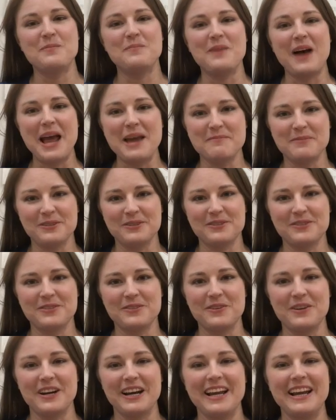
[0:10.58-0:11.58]
Bible
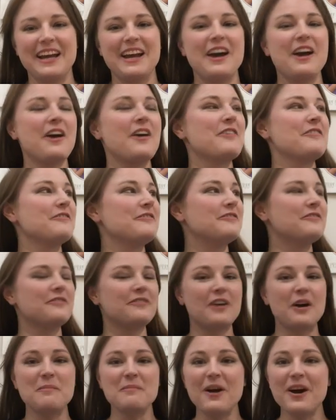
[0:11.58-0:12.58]
story
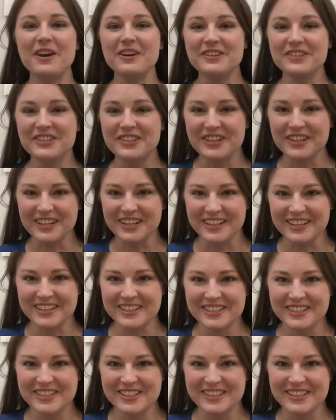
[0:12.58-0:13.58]
from our
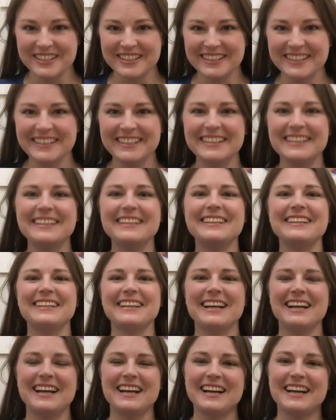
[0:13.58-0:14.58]
church.
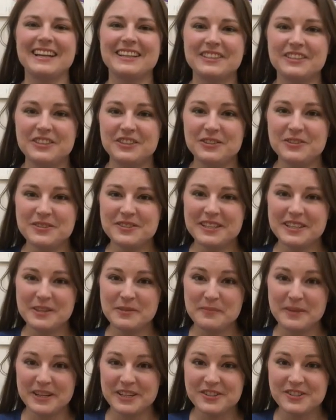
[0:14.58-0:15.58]
Do you see the
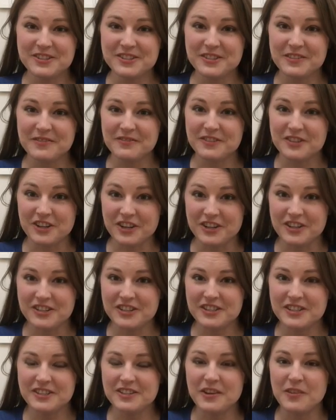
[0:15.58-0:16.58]
pictures of
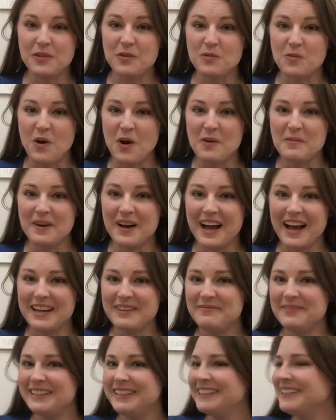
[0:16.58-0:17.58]
churches on the wall behind
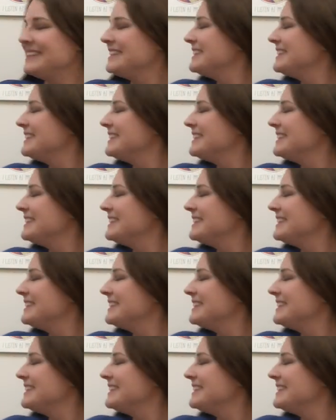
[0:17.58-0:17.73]
me?